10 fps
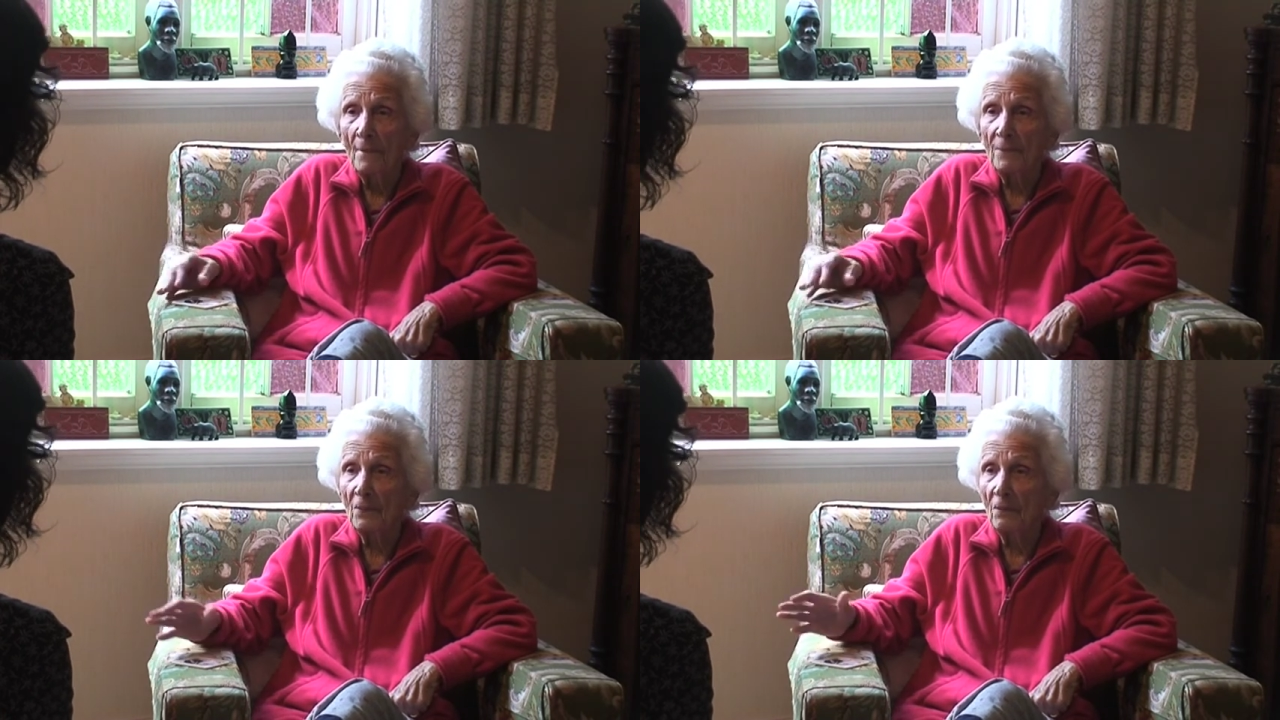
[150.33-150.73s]

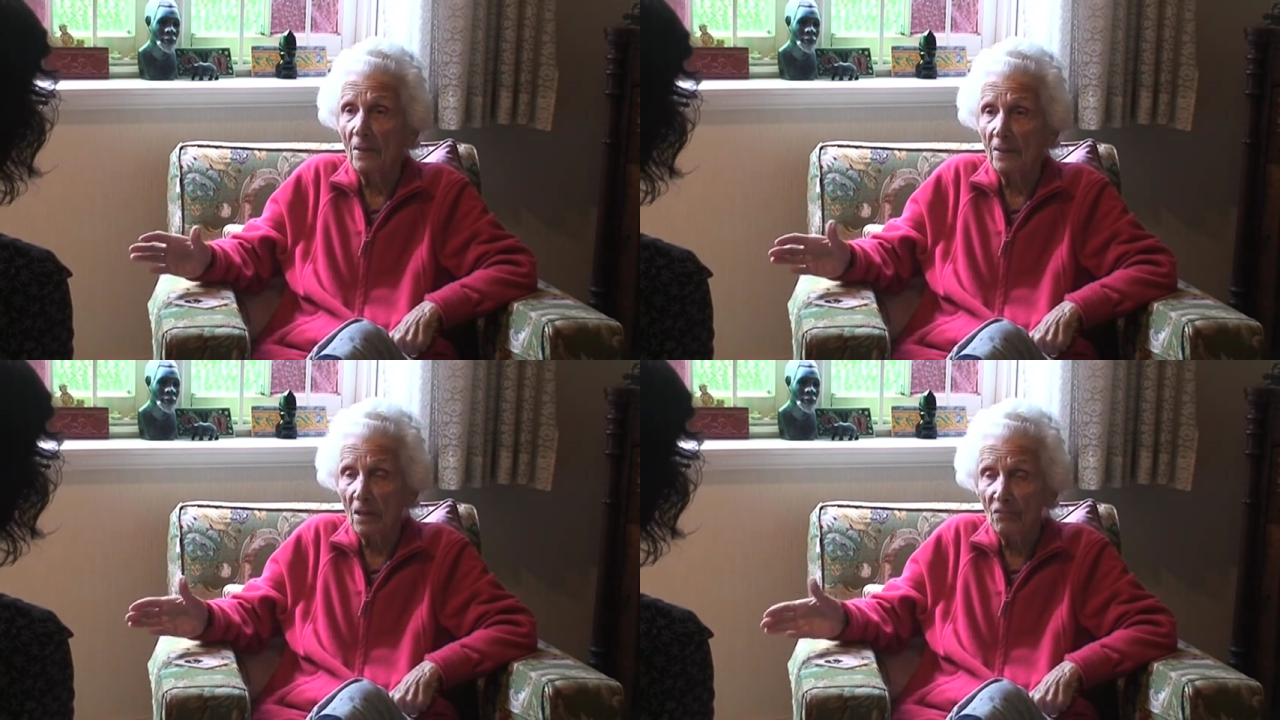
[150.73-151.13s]

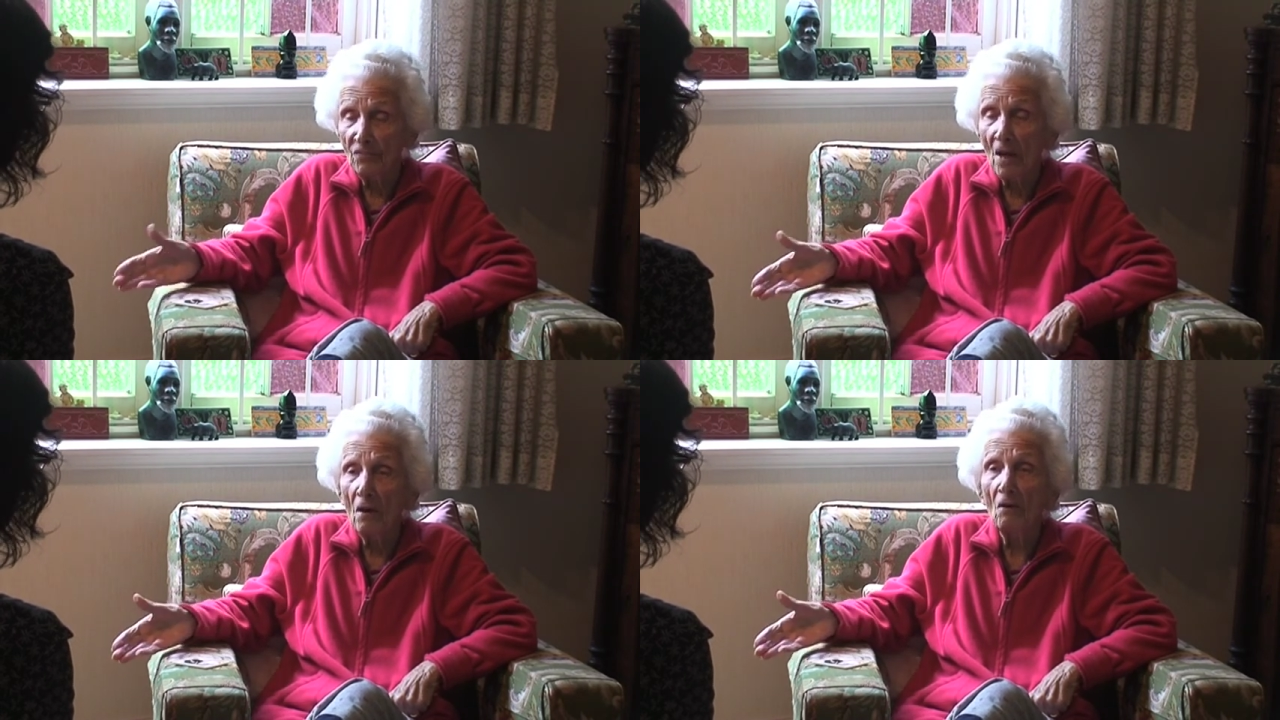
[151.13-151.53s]
It is
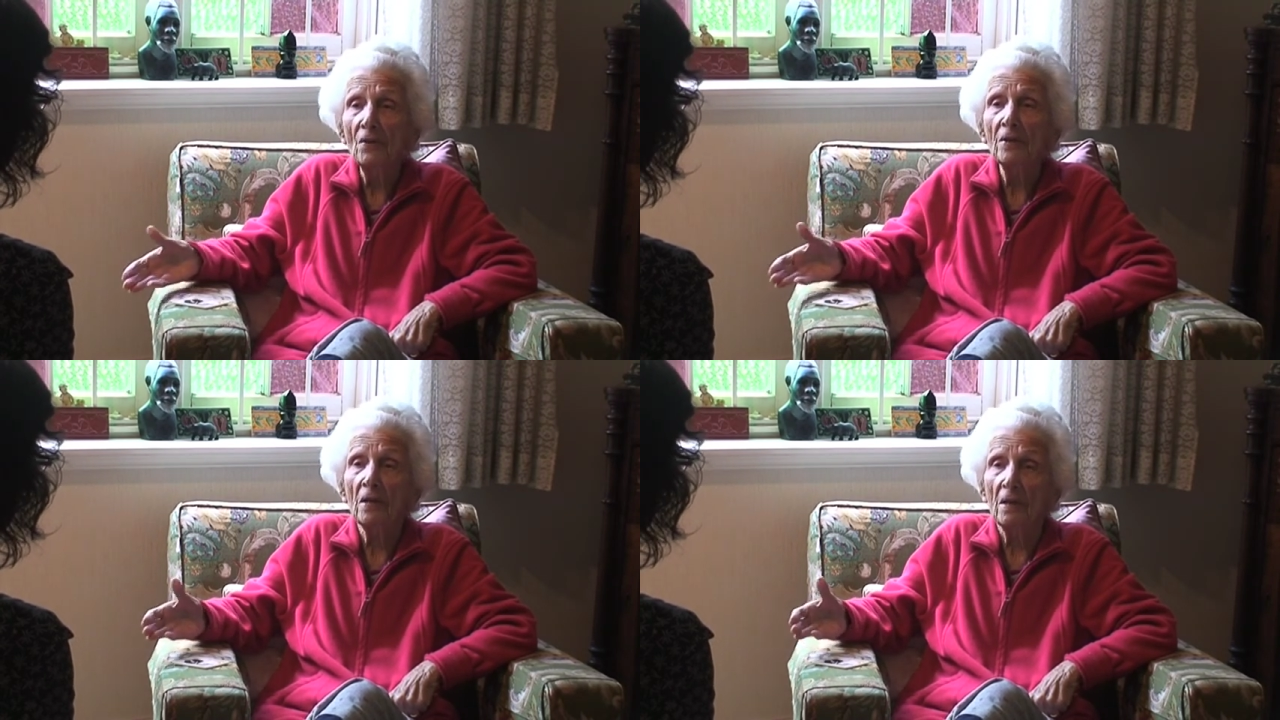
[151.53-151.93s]

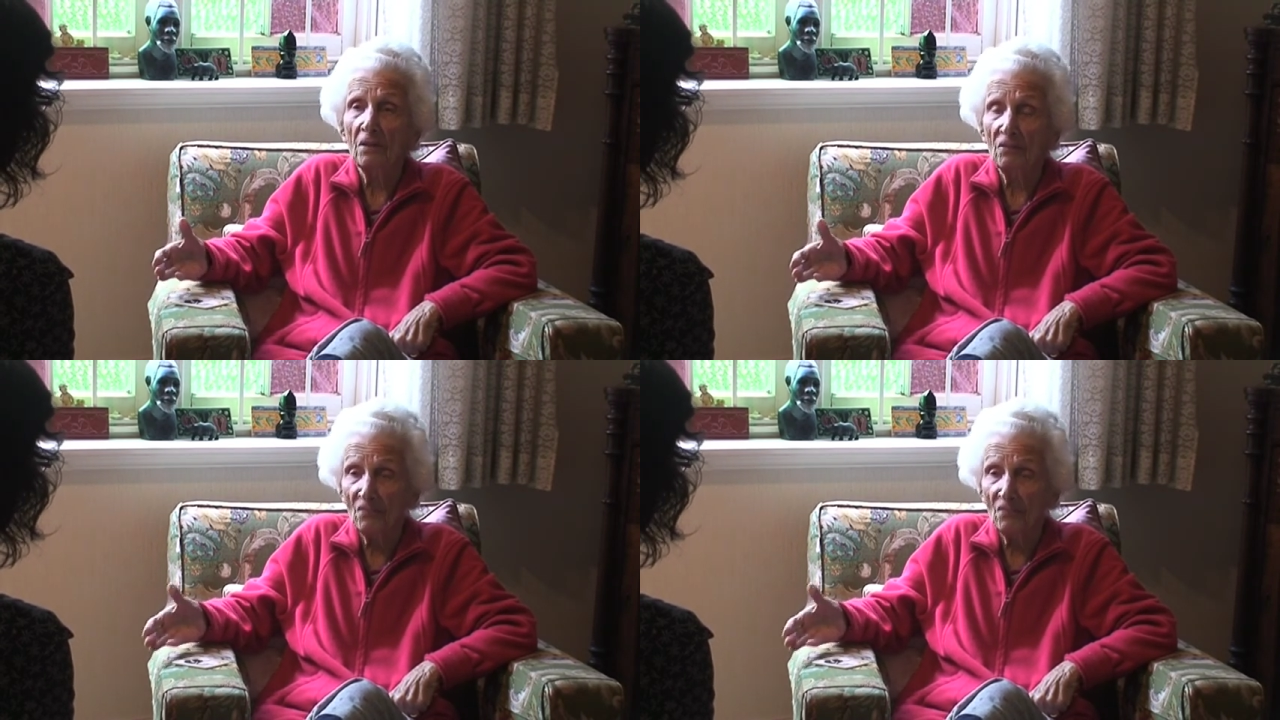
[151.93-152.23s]
known, it is